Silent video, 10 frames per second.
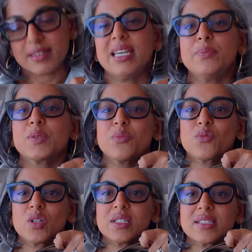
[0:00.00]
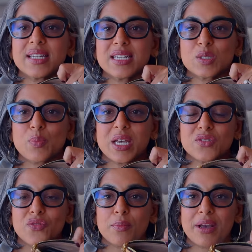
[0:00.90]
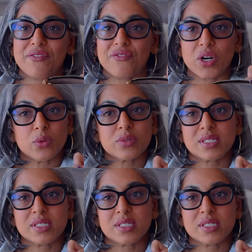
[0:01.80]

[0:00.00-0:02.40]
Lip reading: keep some real estate space for my phone.